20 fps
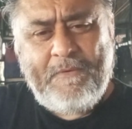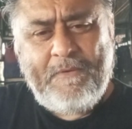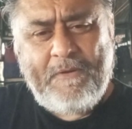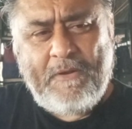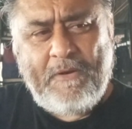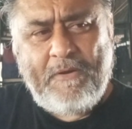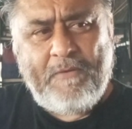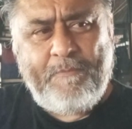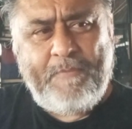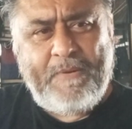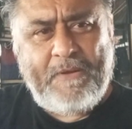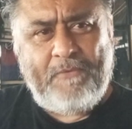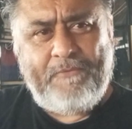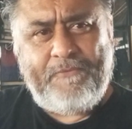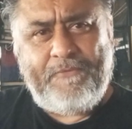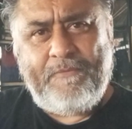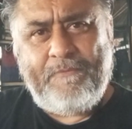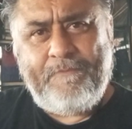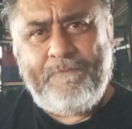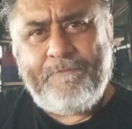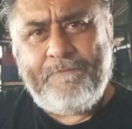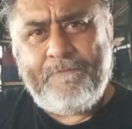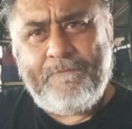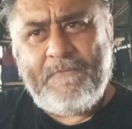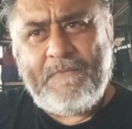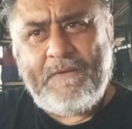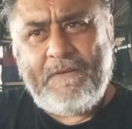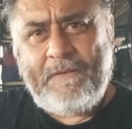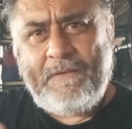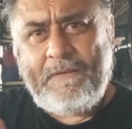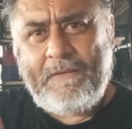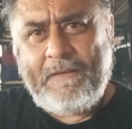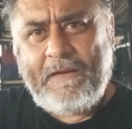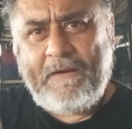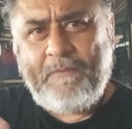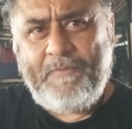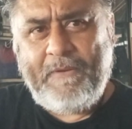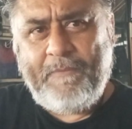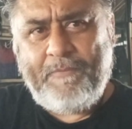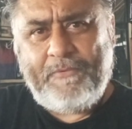colored belts. A lot
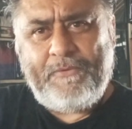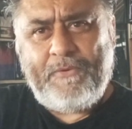of people